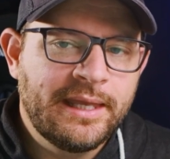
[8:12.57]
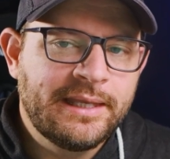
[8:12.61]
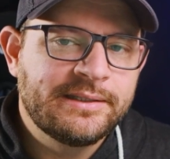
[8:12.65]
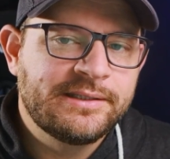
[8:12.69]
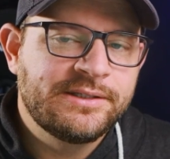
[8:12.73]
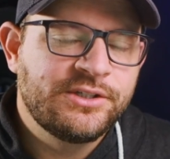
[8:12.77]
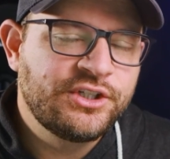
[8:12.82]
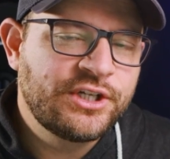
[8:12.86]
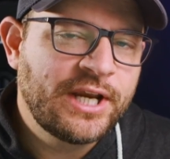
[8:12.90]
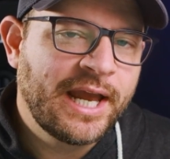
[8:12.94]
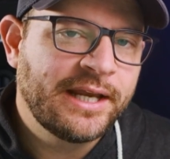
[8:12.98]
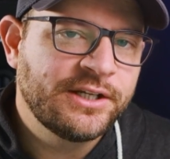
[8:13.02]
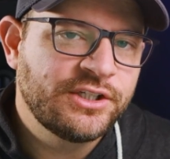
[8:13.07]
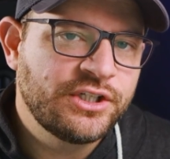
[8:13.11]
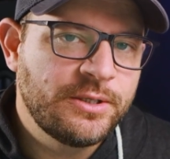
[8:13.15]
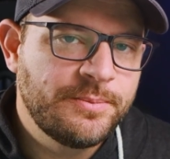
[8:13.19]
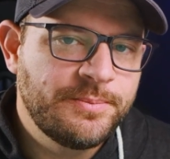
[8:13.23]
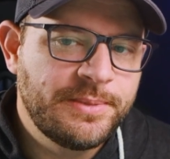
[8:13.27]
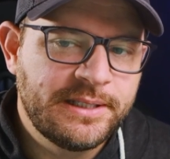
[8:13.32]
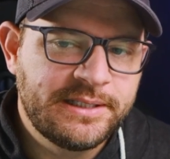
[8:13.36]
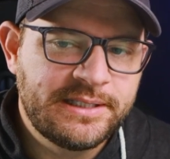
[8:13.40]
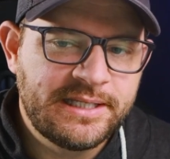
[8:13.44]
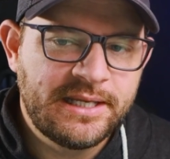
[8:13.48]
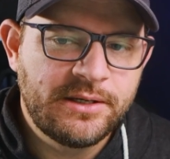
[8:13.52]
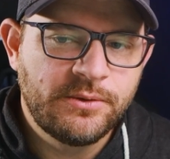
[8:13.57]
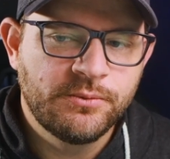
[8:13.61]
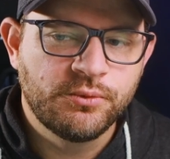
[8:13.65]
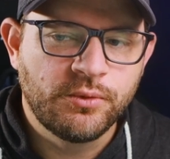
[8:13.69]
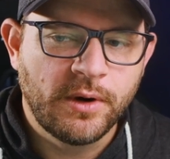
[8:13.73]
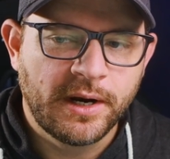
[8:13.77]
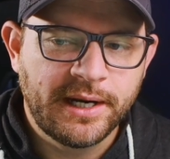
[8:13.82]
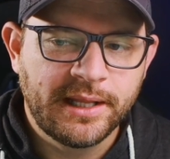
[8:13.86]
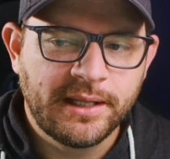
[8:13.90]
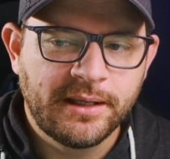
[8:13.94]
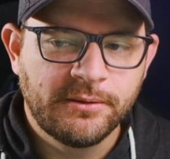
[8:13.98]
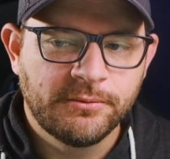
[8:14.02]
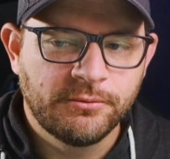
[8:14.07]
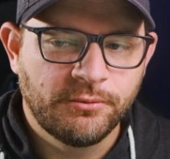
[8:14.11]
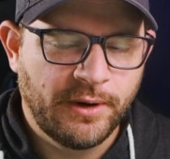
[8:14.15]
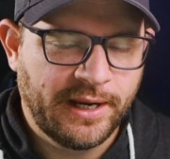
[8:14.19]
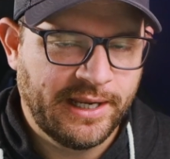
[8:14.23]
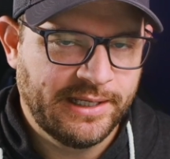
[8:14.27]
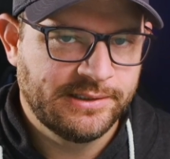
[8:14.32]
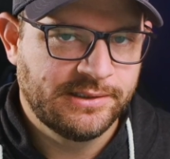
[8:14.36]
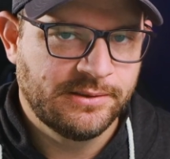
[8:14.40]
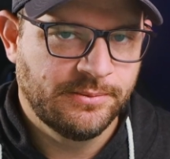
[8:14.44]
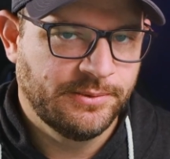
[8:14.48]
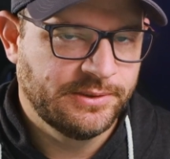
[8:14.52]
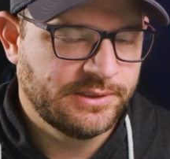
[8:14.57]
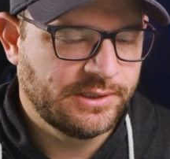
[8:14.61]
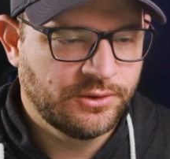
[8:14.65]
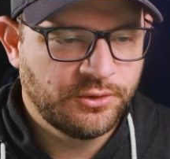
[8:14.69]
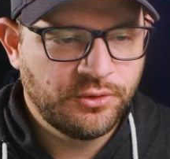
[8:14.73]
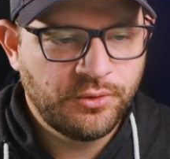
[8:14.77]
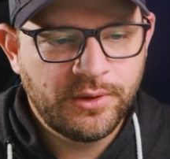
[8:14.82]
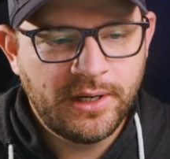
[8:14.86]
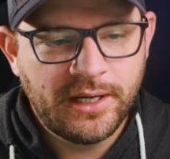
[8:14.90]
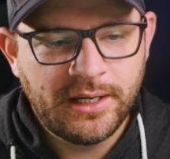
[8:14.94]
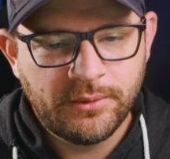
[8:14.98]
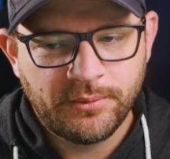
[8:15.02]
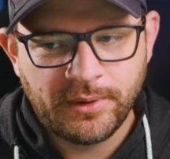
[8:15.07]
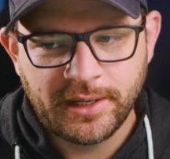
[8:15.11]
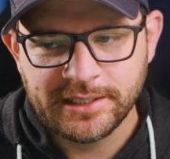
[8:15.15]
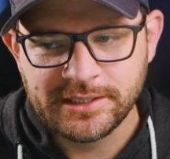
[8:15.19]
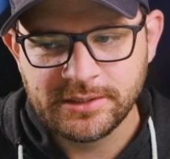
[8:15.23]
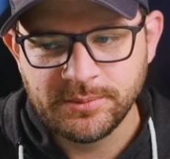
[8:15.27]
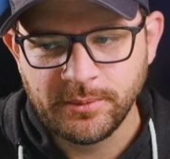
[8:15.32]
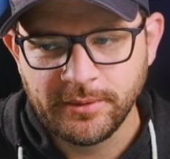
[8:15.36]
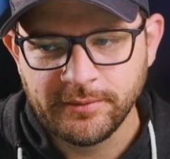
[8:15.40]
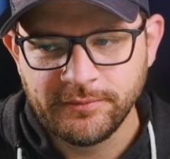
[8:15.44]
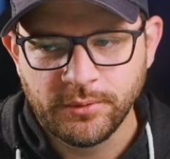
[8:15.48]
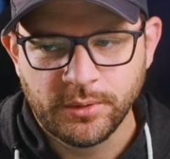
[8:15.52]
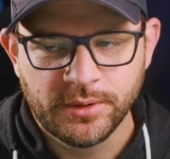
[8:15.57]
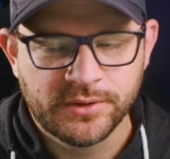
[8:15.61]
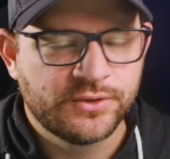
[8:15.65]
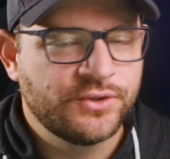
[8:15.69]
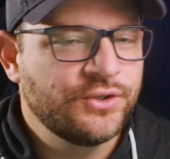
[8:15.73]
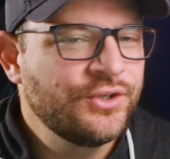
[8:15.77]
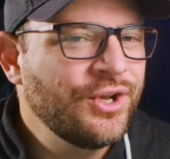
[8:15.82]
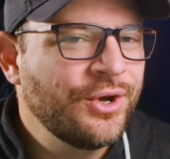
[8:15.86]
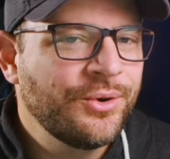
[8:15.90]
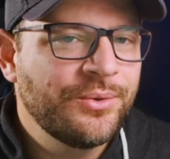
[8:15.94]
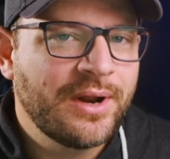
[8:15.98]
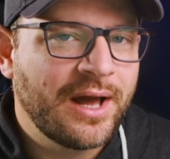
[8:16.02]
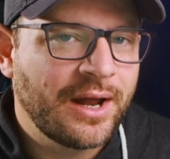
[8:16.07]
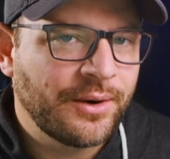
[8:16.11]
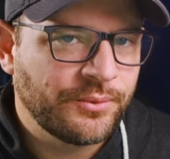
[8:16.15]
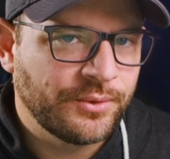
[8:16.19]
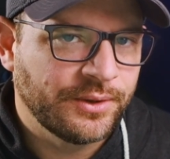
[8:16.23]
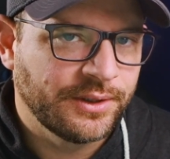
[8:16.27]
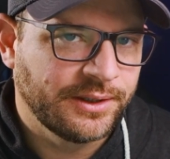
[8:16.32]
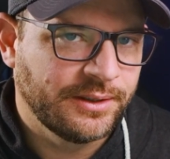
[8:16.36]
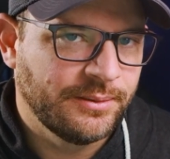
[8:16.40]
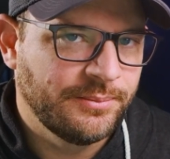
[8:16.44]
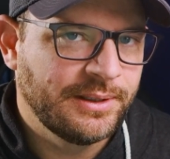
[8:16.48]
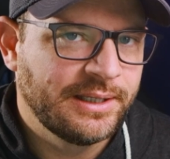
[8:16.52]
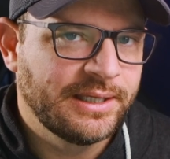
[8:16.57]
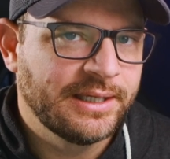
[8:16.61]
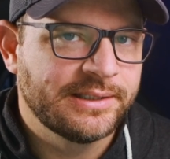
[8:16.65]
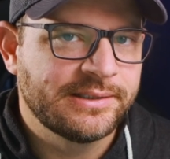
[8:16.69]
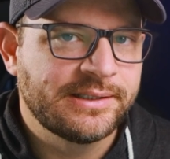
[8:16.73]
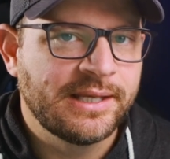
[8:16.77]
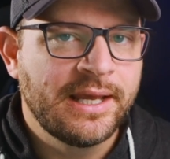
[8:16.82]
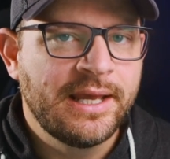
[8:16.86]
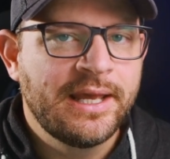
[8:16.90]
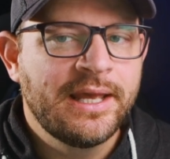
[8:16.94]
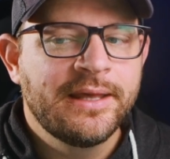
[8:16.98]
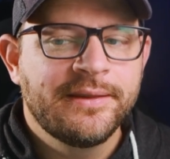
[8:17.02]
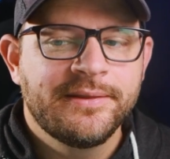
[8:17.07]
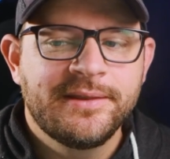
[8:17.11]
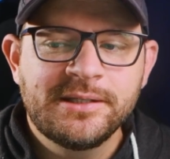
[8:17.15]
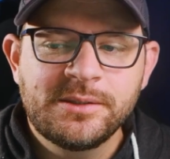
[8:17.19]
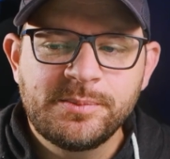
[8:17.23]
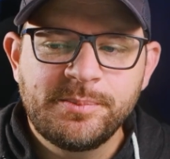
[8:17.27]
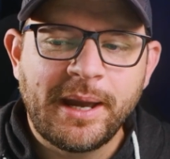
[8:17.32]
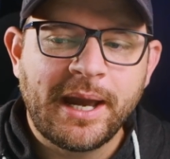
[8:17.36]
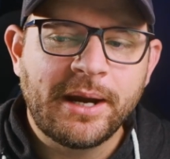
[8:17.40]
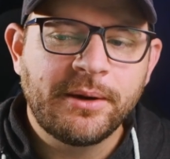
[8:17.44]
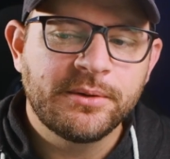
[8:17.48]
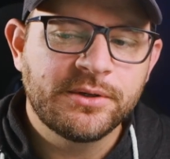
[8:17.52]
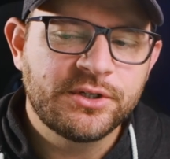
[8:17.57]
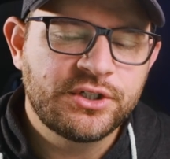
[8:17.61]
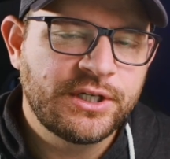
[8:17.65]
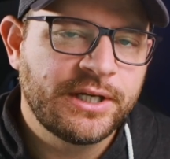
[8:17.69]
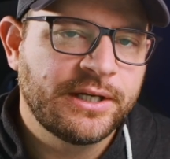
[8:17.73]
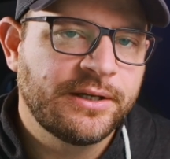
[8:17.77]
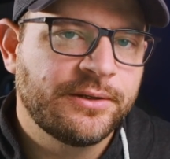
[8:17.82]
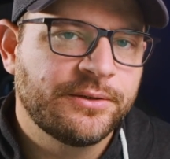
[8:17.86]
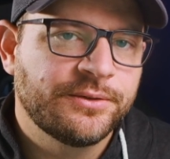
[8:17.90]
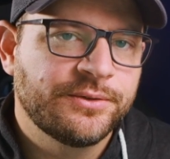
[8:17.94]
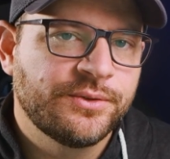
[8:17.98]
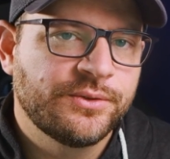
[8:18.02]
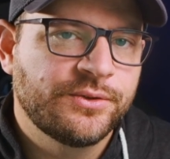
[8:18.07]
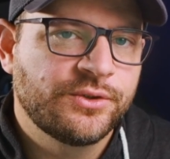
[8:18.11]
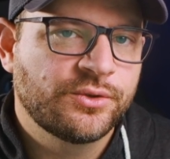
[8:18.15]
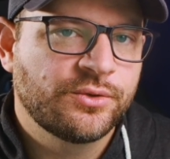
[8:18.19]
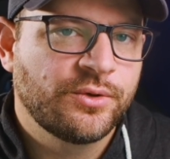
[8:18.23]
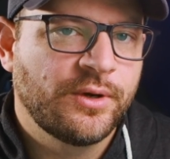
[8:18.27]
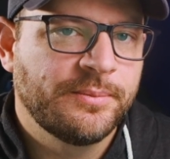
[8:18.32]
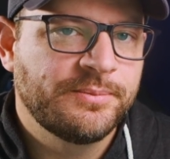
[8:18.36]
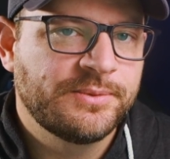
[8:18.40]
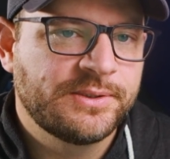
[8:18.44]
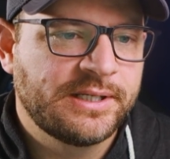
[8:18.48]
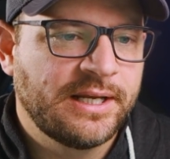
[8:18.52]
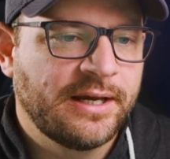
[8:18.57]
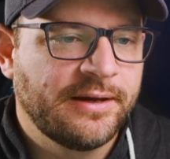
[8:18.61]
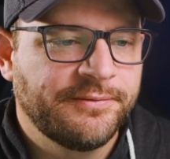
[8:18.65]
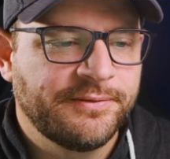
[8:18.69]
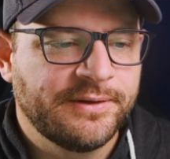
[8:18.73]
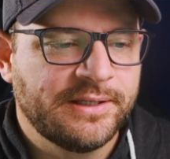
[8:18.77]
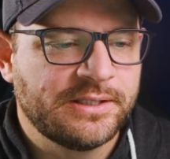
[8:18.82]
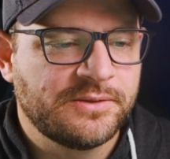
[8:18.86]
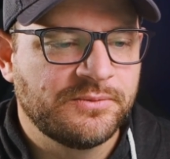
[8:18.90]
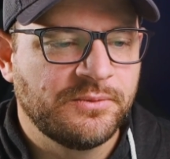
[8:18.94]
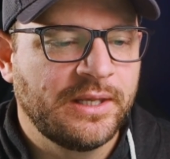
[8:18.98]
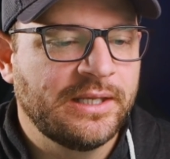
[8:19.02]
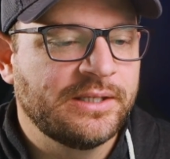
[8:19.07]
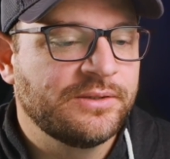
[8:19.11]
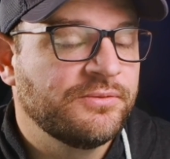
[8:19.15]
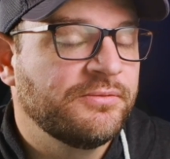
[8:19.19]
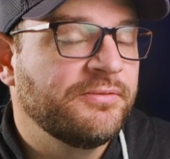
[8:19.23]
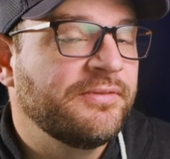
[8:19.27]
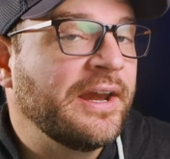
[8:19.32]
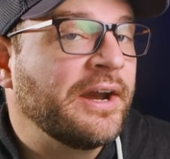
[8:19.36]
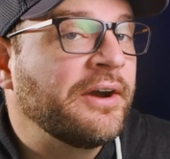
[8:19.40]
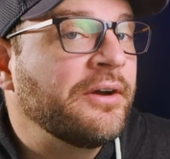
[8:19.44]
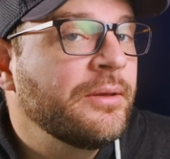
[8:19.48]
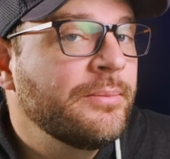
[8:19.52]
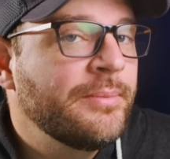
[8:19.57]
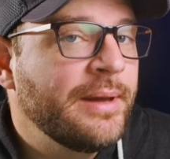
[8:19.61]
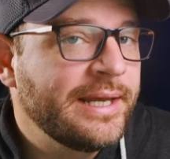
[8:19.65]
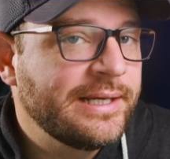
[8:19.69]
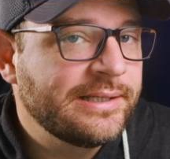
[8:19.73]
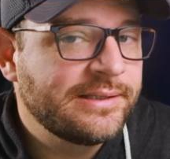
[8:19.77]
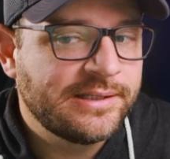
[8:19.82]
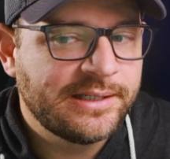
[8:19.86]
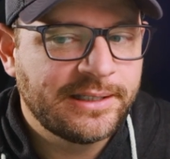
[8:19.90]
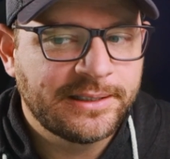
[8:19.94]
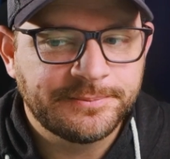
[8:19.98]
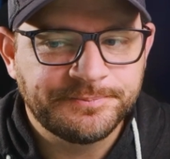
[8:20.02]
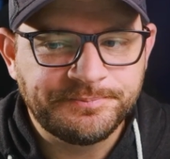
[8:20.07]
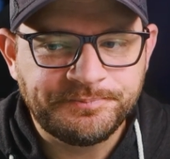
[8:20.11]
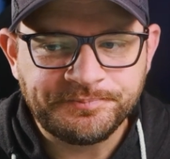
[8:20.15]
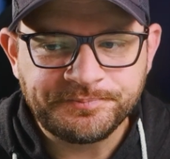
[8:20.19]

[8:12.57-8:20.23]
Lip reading: ChatGPT running ransomware? Is it creating ransomware for us? No, not really, because this PowerShell script stuff is very basic.